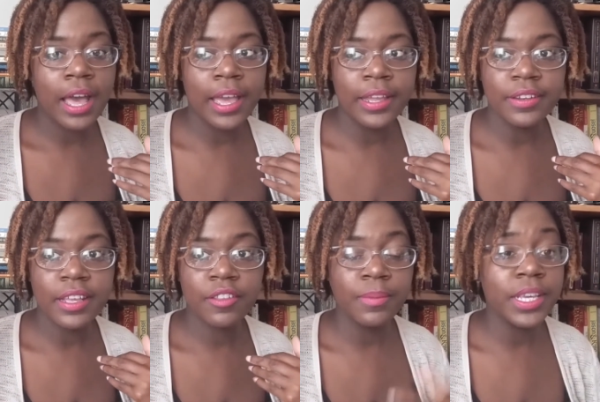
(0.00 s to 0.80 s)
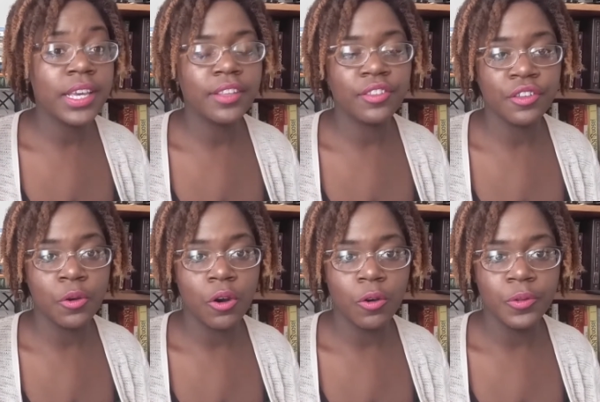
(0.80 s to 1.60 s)
and to me it
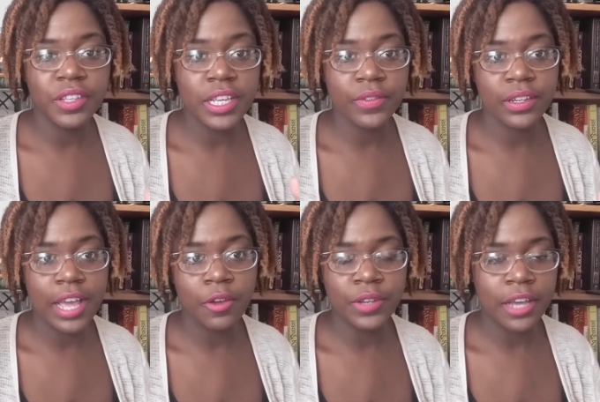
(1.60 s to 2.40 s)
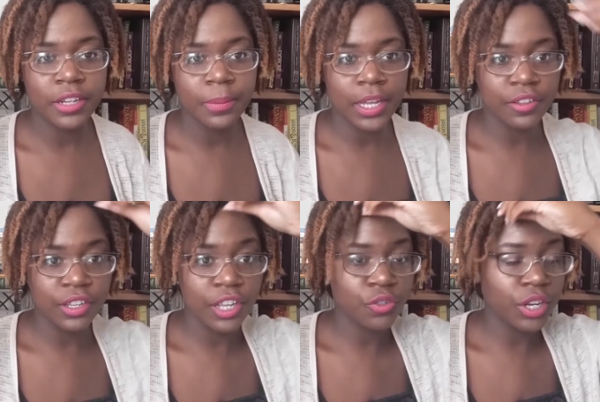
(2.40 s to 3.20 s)
still holds even now now that i'm not a
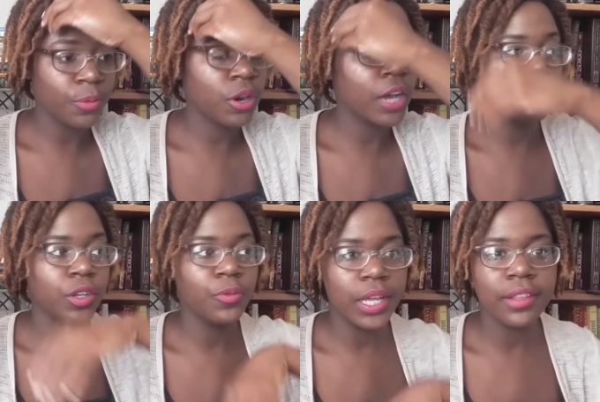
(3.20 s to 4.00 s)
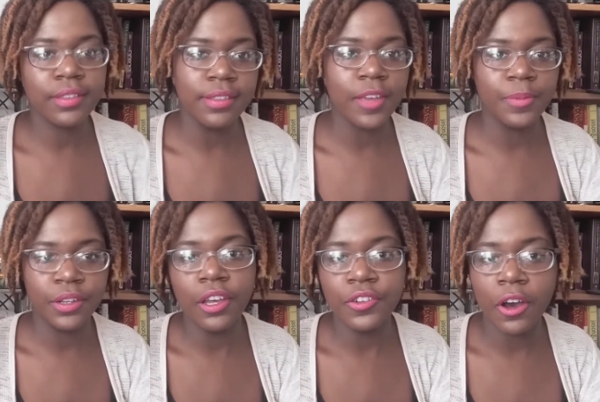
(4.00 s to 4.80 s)
teenager anymore i've reread it since i've
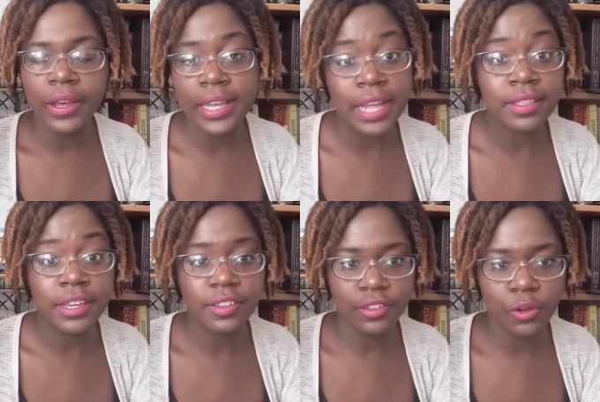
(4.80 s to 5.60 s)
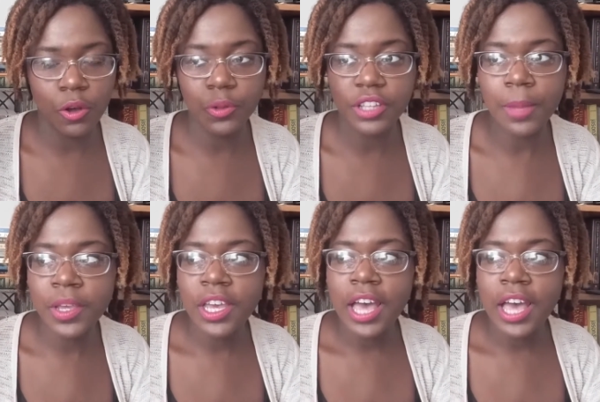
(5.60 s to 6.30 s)
been an adult and i think it still holds up